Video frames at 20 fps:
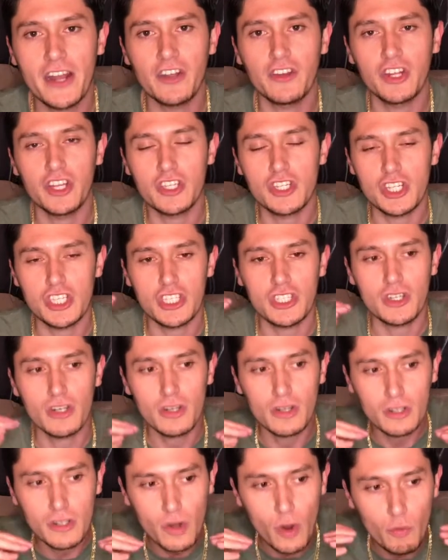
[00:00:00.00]
like just
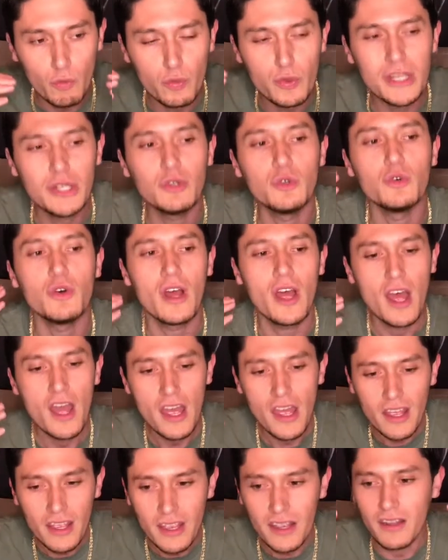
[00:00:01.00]
real,
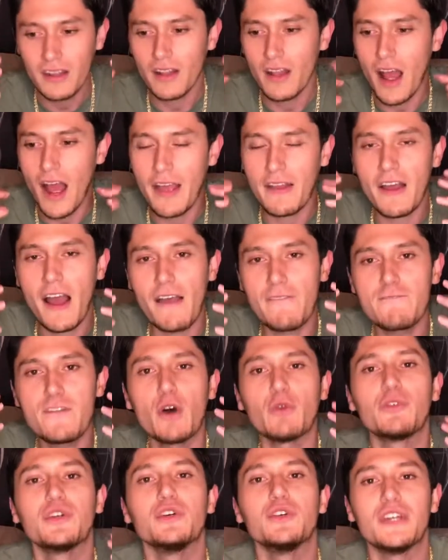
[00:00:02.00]
I
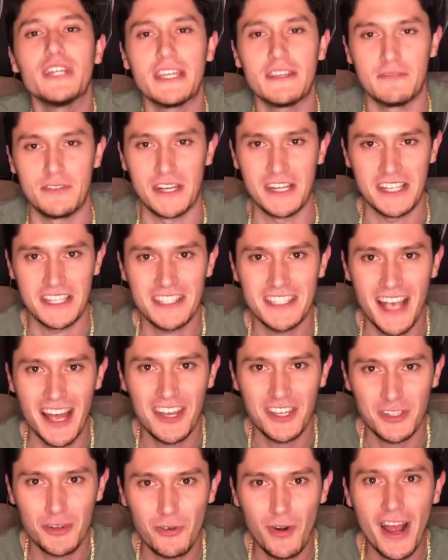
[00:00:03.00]
felt relieved in a
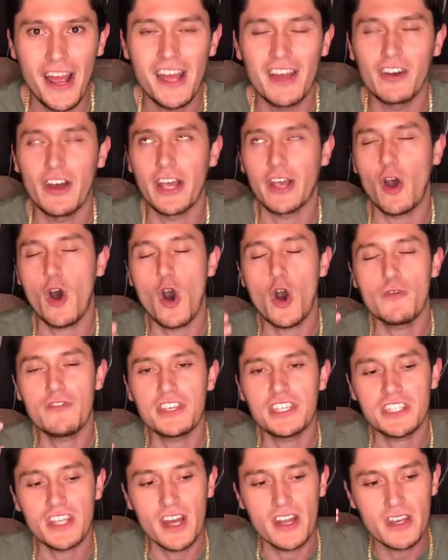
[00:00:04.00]
sense, right? Like all of a
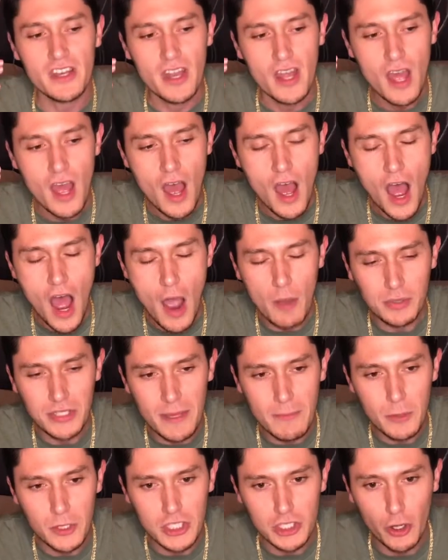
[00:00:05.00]
sudden, I was
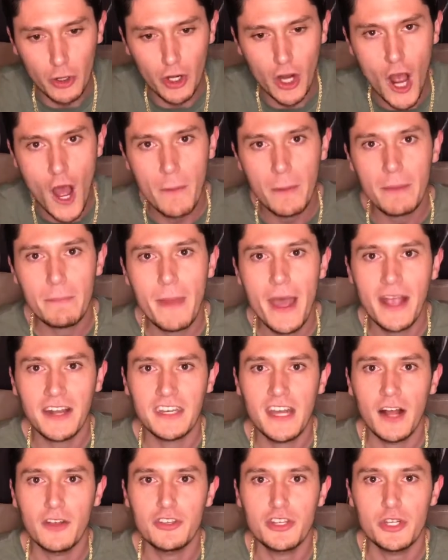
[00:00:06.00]
able to start coming back
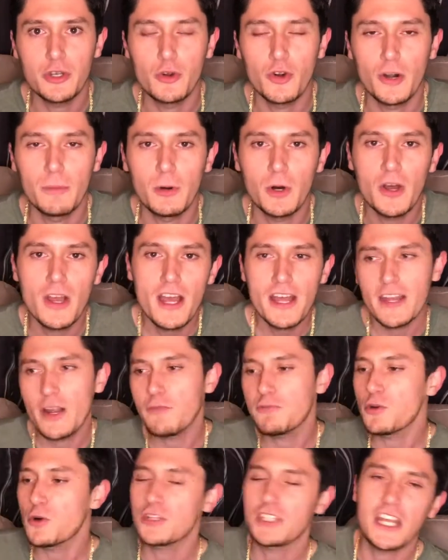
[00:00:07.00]
down to normal. Now, of
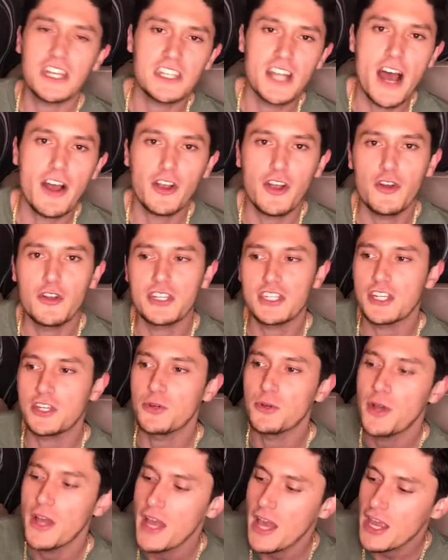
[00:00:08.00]
course, that's not going
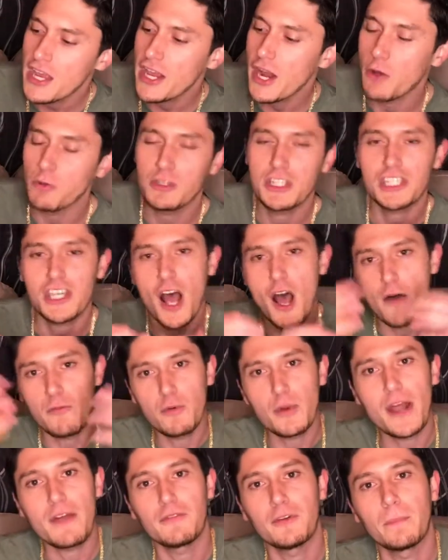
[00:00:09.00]
to, solve
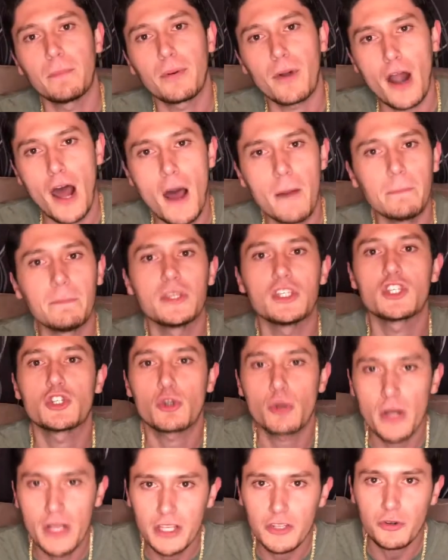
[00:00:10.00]
whatever problem is
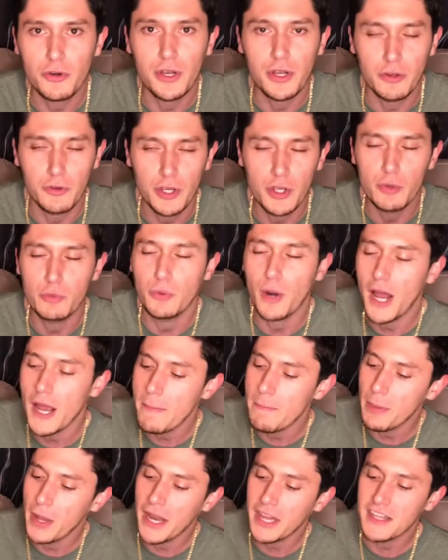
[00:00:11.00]
triggering you, right?
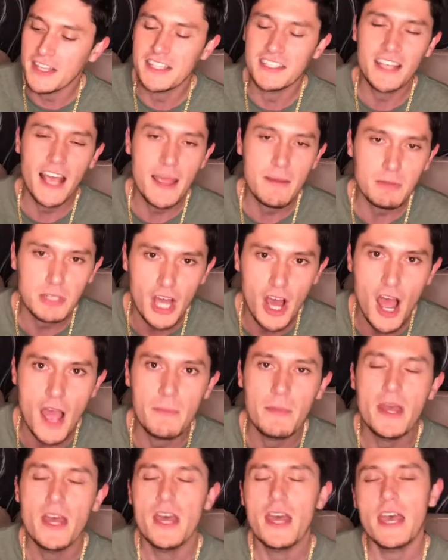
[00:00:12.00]
But at the same
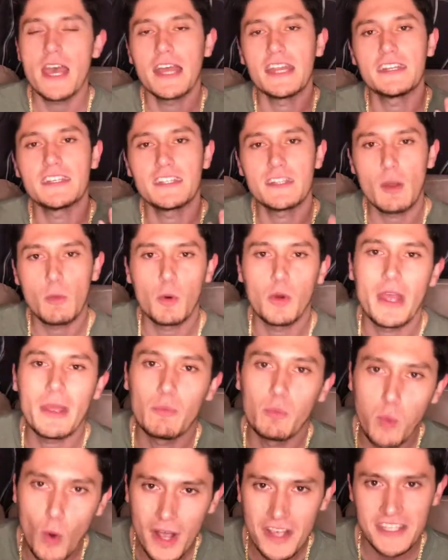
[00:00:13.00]
time, it
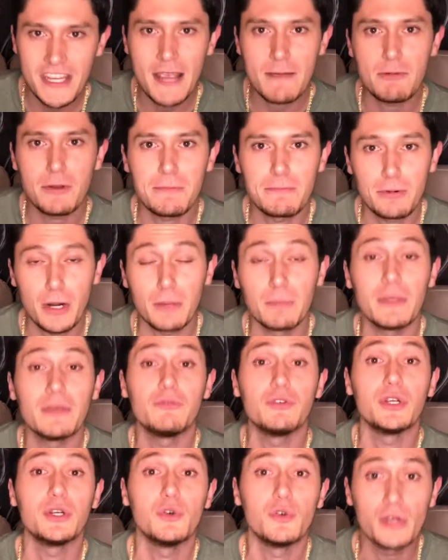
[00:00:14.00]
was able to bring me
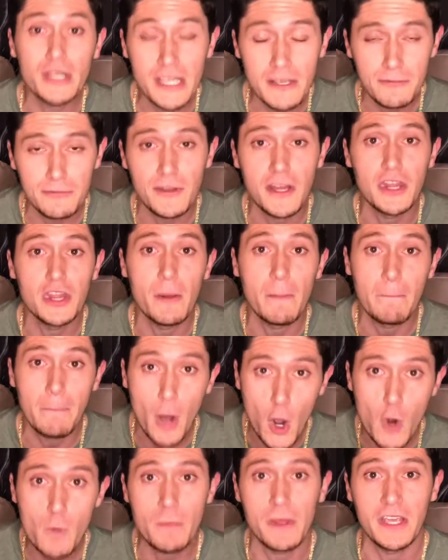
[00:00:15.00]
relief in the
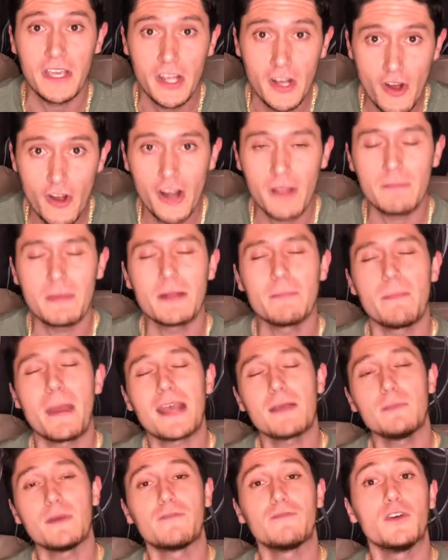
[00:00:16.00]
moment, you know what I mean?
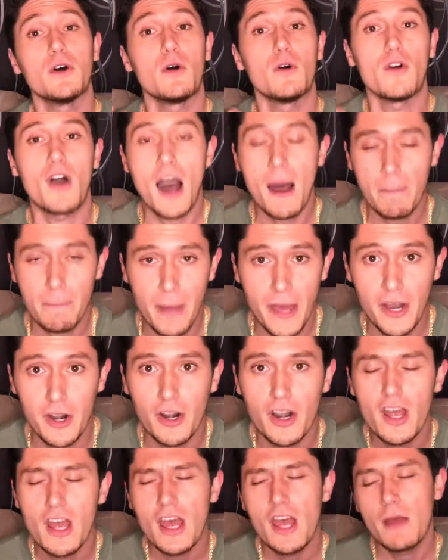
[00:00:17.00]
Make me feel a lot better,
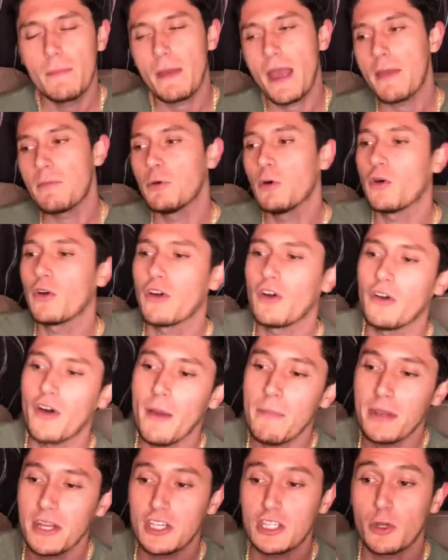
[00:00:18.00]
allow
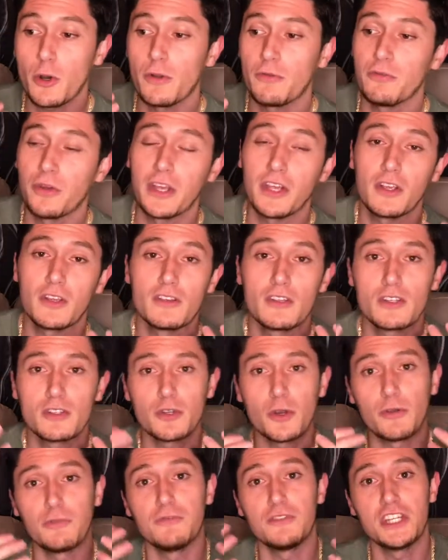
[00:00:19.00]
me to sort
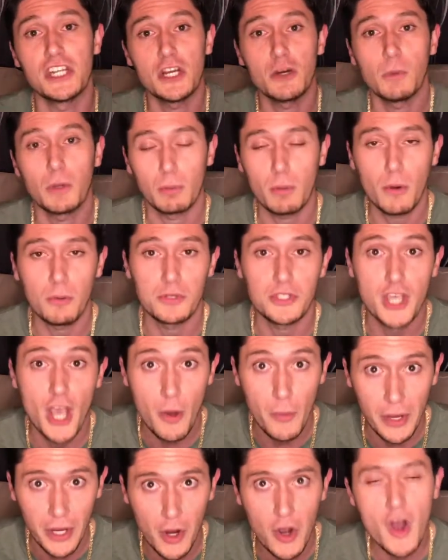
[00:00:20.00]
of deal with what was
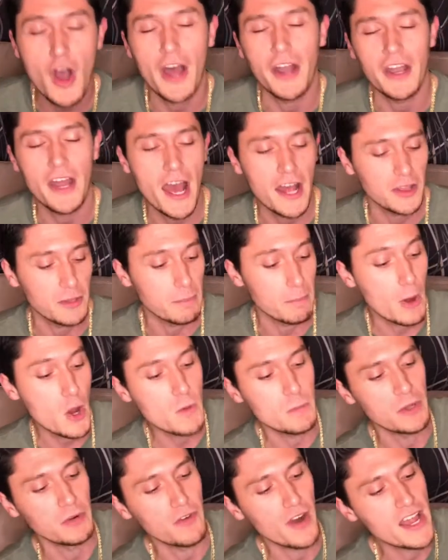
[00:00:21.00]
going on at the
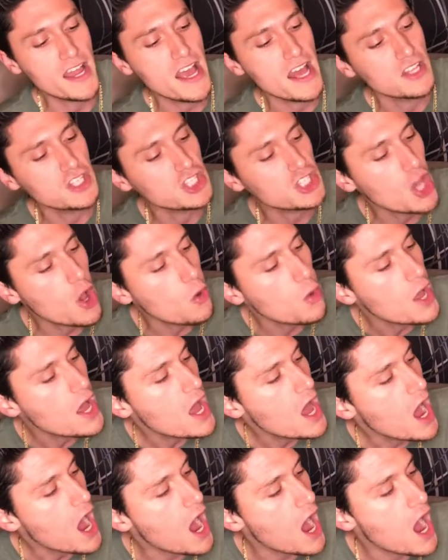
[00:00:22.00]
moment, right? And so,
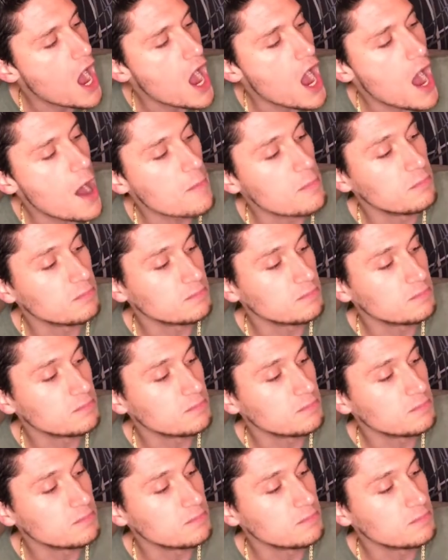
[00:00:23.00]
I